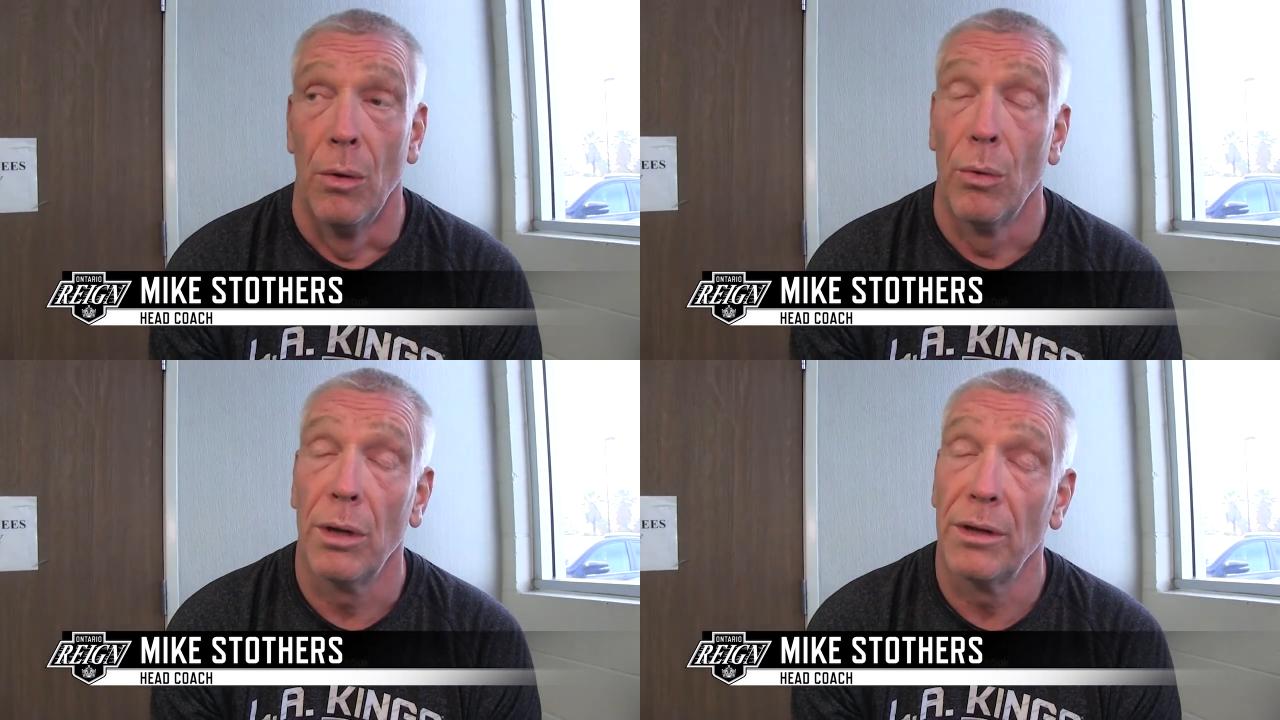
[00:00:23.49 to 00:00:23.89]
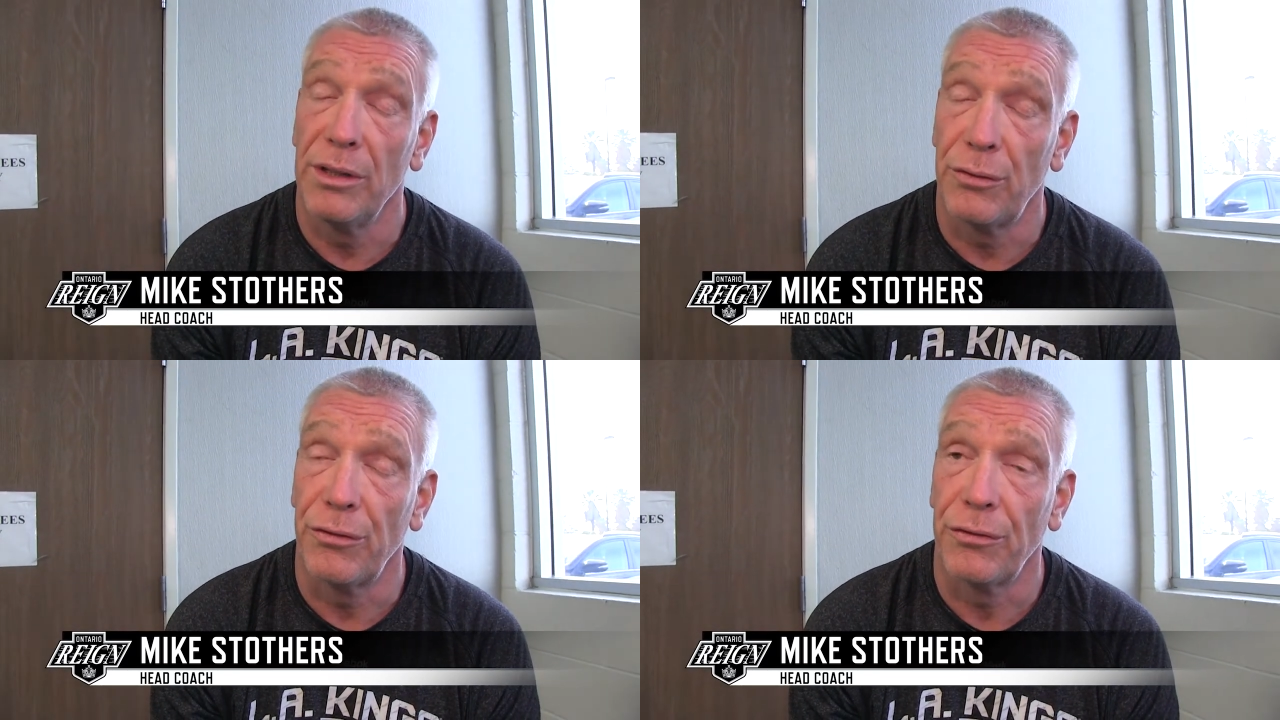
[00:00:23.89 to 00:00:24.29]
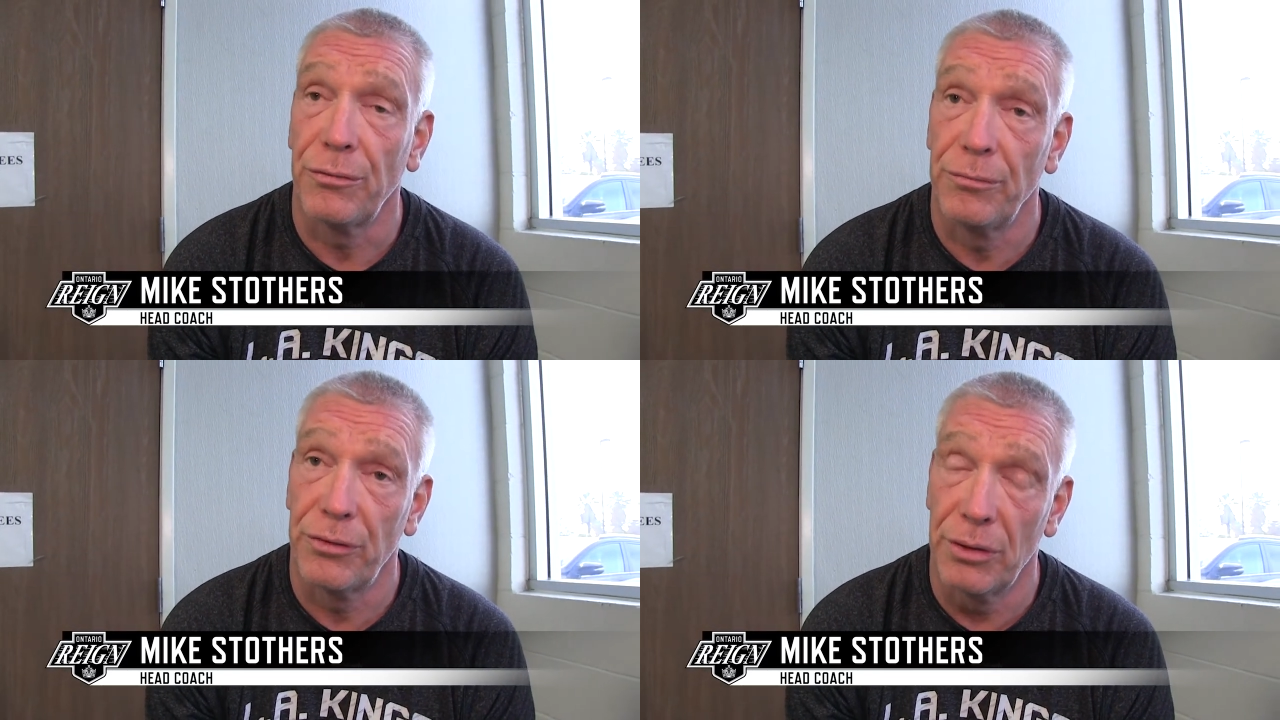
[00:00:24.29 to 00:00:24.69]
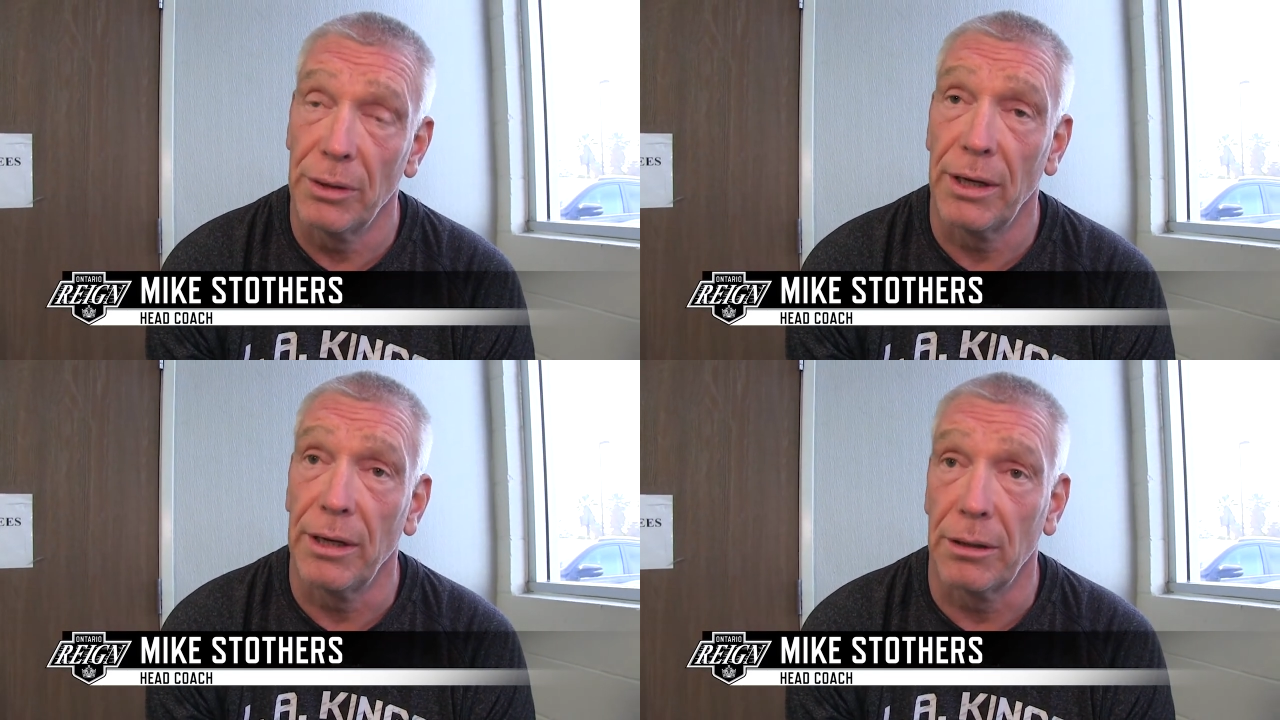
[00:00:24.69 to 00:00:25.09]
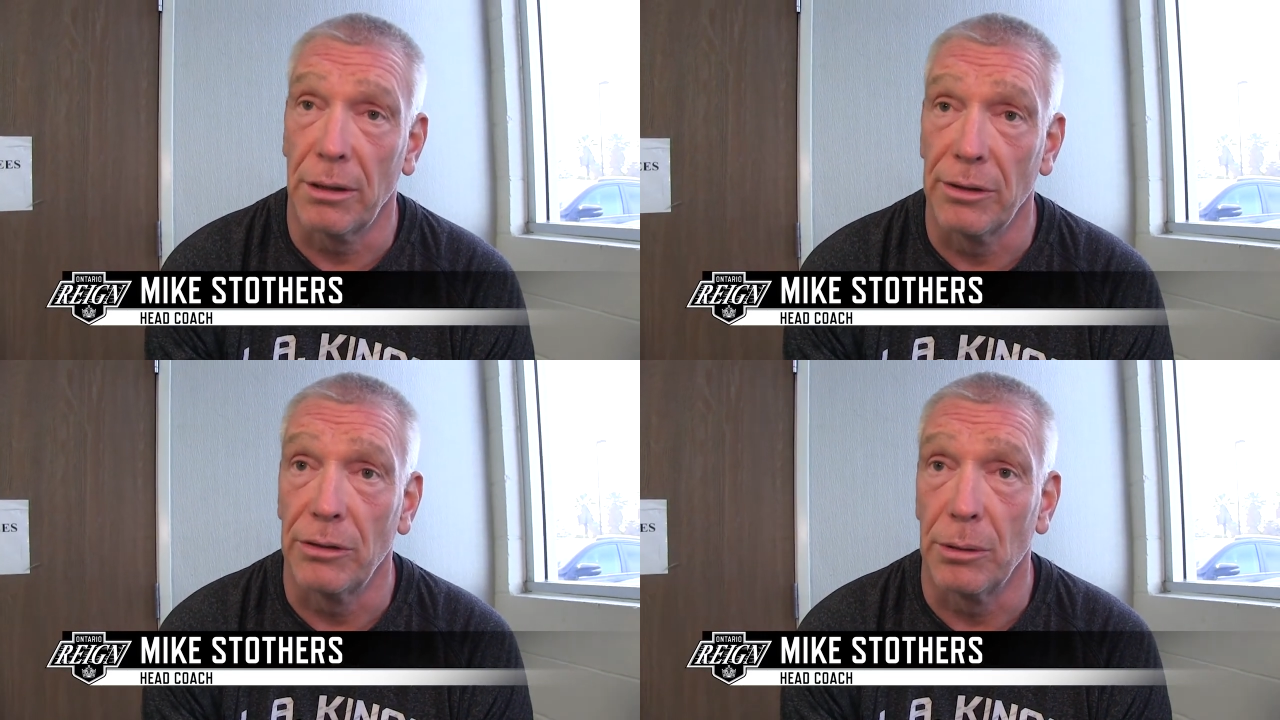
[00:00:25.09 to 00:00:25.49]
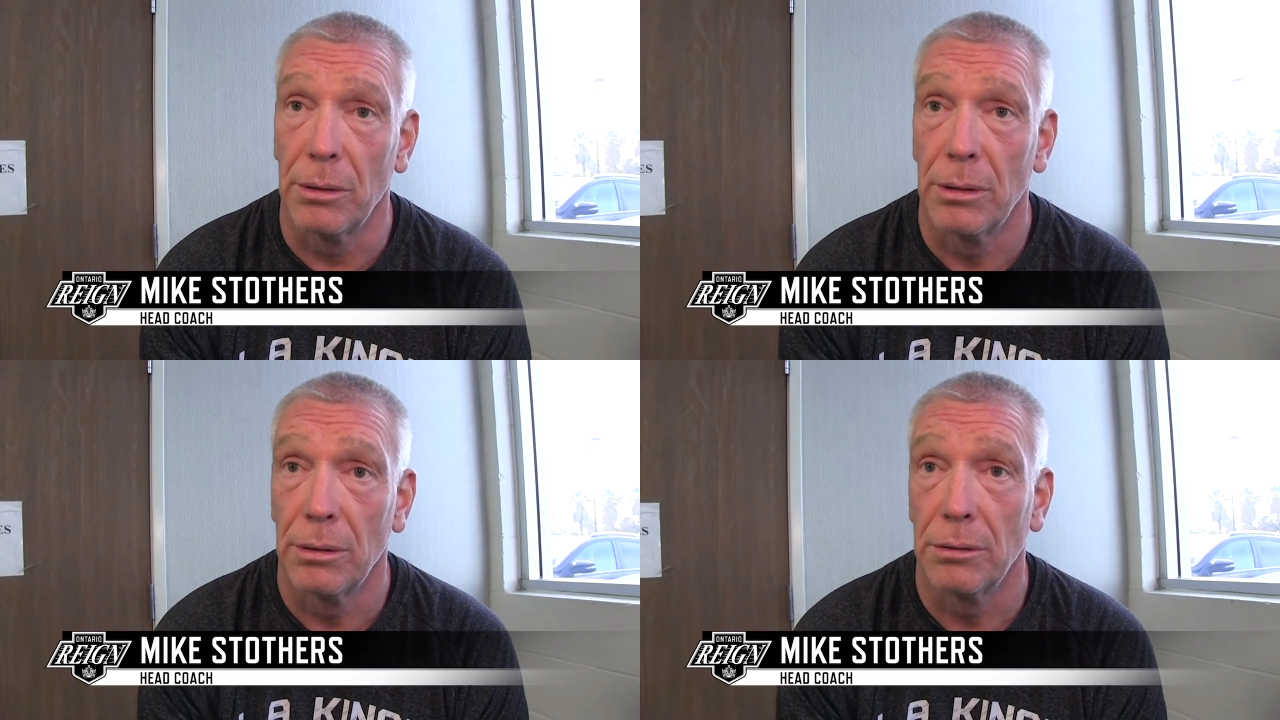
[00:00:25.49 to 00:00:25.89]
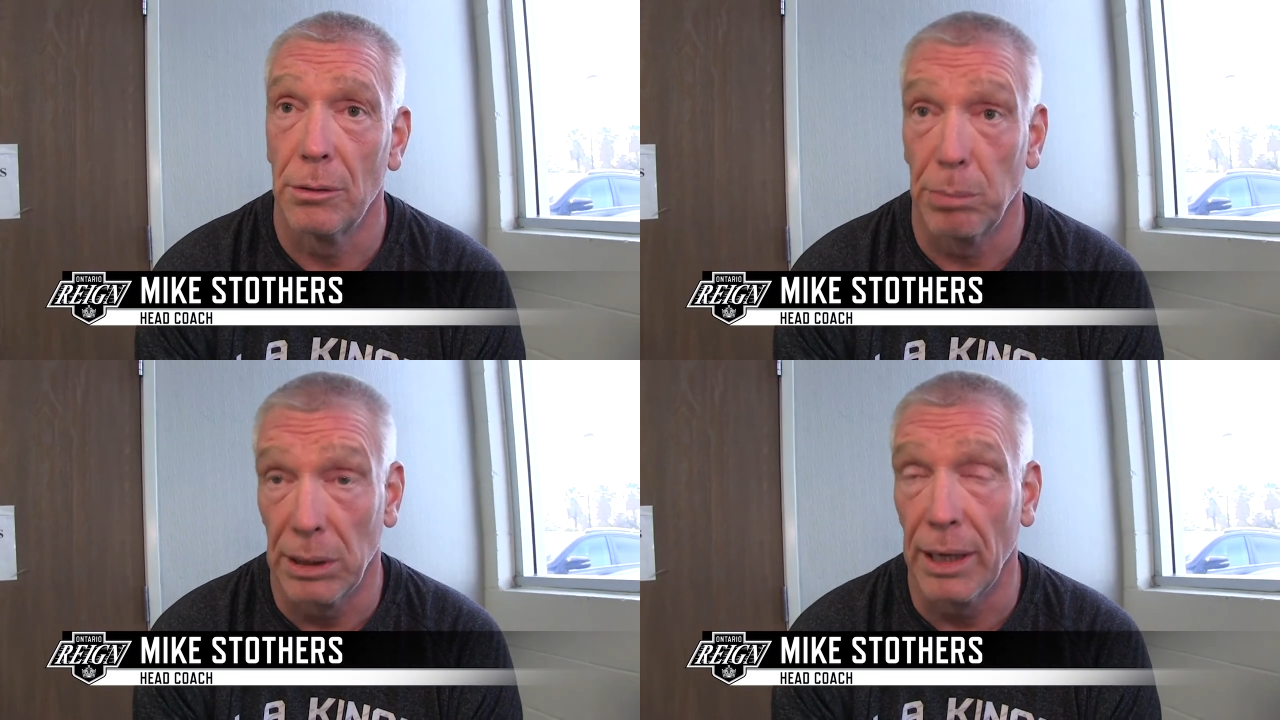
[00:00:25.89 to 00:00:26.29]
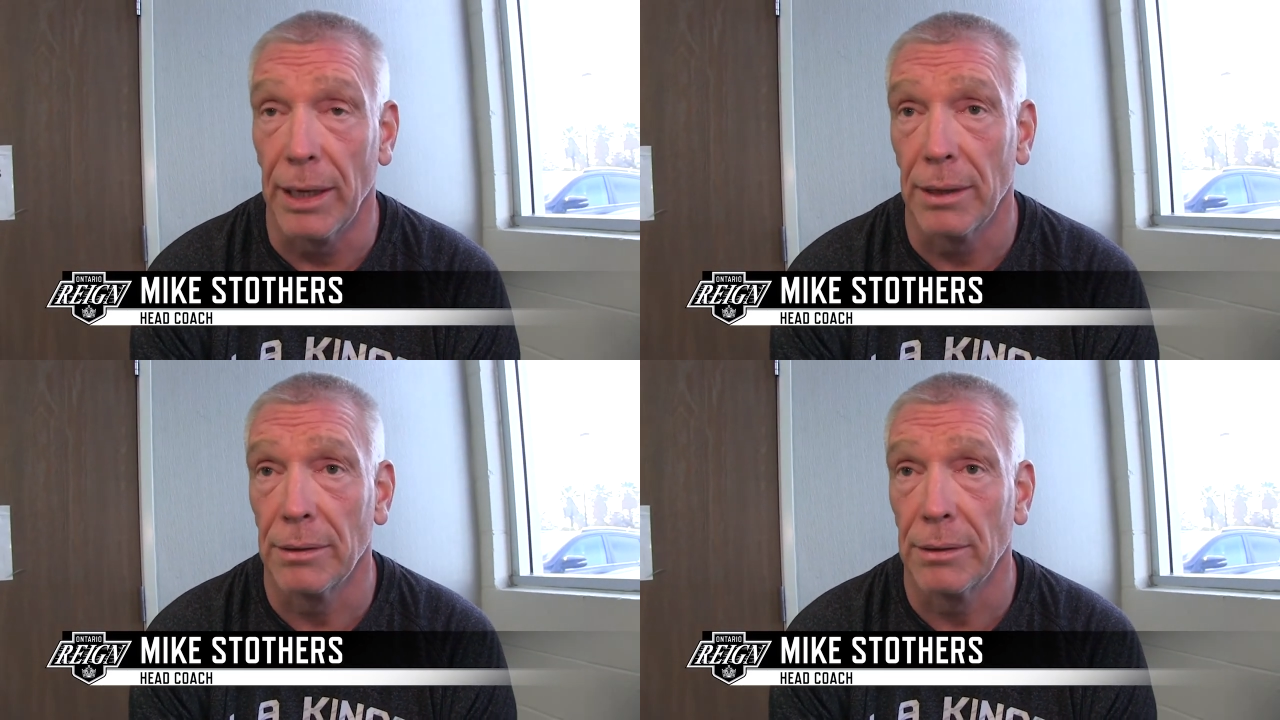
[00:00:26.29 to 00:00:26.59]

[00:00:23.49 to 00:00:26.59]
Well, he's still got to get cleared to, to play.